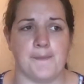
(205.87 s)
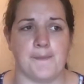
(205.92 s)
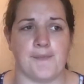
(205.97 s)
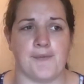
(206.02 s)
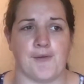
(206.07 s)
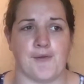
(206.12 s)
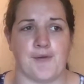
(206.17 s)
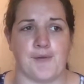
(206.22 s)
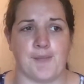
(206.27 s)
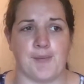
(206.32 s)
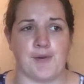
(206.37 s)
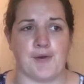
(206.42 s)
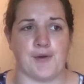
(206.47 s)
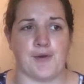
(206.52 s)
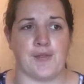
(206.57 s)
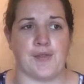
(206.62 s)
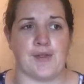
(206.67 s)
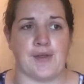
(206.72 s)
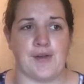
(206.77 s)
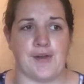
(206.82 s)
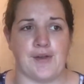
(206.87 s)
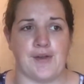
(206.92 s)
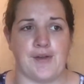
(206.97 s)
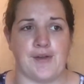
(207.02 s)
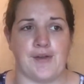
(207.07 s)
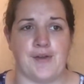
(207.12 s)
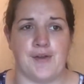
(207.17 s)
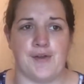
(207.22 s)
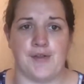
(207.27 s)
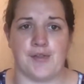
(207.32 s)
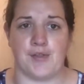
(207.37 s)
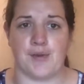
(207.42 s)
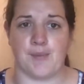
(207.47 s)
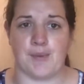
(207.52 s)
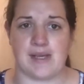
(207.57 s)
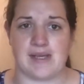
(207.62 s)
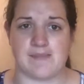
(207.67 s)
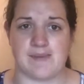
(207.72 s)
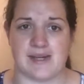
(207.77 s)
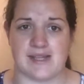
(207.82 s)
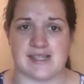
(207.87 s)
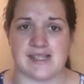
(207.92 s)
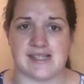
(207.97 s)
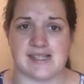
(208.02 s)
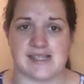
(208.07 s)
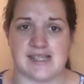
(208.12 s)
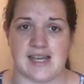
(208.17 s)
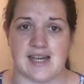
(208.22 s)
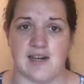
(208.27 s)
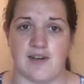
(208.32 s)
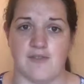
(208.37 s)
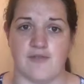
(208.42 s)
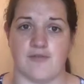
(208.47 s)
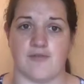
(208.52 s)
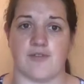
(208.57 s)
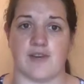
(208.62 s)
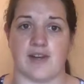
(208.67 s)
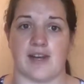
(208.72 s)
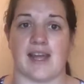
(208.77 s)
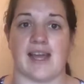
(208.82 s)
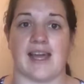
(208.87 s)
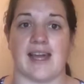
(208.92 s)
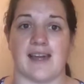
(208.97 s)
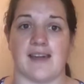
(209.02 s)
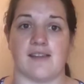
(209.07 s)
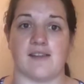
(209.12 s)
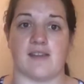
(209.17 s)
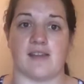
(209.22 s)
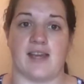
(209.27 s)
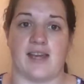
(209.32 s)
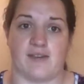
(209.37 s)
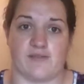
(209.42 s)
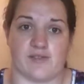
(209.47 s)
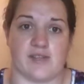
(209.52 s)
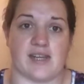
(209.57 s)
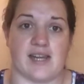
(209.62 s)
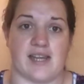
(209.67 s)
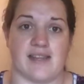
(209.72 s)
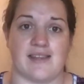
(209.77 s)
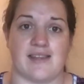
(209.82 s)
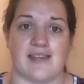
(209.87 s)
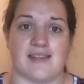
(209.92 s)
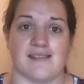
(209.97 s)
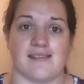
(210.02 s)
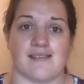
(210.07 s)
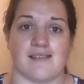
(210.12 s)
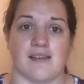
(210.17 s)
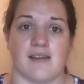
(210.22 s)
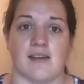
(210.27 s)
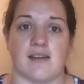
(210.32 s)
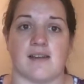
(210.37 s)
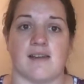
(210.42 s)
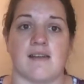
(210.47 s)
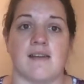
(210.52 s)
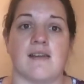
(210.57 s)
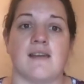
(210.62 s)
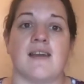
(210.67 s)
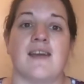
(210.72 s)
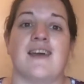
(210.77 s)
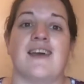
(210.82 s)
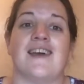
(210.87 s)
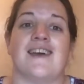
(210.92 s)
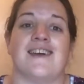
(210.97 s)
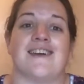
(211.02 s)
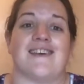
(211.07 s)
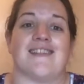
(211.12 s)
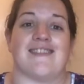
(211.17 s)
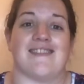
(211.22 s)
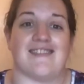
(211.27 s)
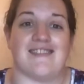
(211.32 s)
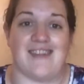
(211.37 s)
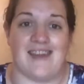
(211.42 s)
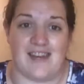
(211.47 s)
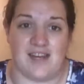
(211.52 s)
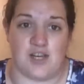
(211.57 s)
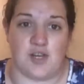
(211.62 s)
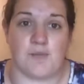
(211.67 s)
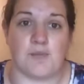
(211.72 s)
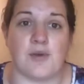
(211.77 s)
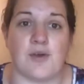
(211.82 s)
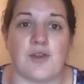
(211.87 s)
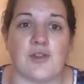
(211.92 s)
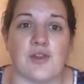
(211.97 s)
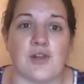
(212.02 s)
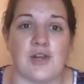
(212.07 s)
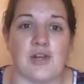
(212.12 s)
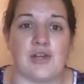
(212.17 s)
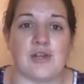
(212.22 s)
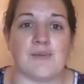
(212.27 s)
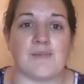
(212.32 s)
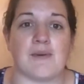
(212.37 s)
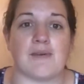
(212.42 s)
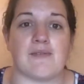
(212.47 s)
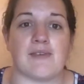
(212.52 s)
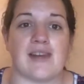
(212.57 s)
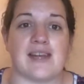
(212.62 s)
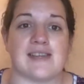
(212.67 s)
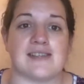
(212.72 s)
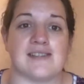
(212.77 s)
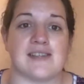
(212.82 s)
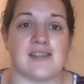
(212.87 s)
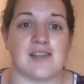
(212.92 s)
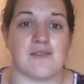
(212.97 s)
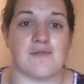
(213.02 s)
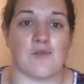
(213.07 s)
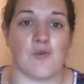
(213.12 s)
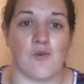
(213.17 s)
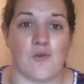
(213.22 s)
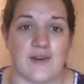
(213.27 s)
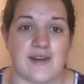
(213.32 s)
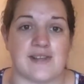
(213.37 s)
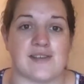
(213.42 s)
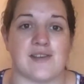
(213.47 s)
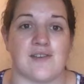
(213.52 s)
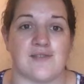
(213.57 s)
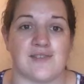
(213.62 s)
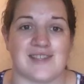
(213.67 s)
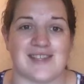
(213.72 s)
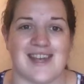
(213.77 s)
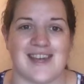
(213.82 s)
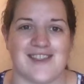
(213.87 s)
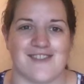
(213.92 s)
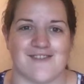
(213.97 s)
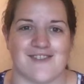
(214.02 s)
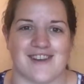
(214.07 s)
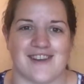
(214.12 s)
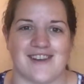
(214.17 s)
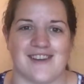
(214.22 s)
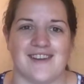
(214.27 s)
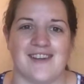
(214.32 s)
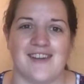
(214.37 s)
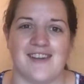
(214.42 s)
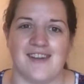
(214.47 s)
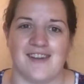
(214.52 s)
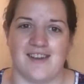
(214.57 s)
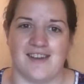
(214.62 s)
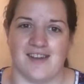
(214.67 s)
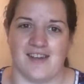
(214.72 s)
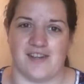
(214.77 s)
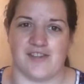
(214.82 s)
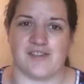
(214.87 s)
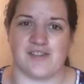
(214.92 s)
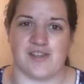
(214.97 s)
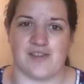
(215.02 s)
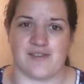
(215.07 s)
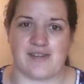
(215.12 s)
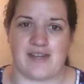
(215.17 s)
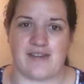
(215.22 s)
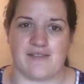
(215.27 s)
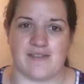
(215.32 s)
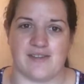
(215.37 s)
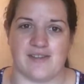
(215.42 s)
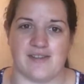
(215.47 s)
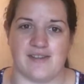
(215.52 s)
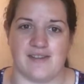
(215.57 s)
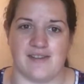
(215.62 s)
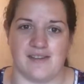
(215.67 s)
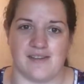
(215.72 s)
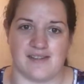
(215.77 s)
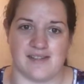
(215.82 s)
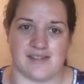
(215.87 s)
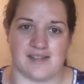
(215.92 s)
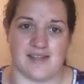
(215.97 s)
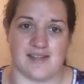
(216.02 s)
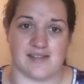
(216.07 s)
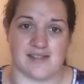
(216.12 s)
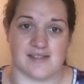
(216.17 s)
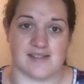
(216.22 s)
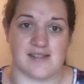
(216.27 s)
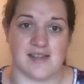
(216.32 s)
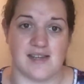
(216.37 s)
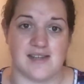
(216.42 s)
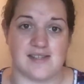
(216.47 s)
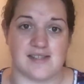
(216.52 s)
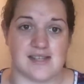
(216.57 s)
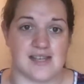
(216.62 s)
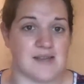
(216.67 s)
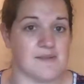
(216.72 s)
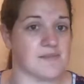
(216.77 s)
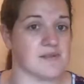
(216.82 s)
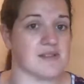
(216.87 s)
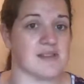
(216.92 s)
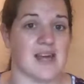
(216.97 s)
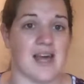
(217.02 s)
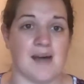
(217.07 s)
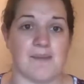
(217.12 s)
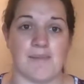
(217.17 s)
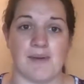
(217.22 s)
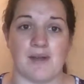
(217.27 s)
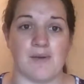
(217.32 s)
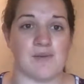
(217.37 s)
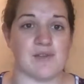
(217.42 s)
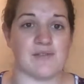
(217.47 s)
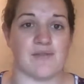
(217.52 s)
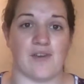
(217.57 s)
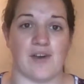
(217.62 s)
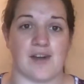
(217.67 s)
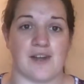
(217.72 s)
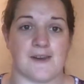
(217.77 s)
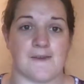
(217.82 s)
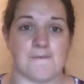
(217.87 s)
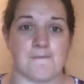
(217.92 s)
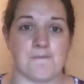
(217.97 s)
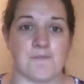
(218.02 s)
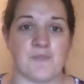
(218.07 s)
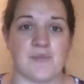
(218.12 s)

So you put on the waistband itself, front, the outside and the inside, then you put the loop of elastic that you've already sewn together in and sew down the sides of the side seams. That bit was fine.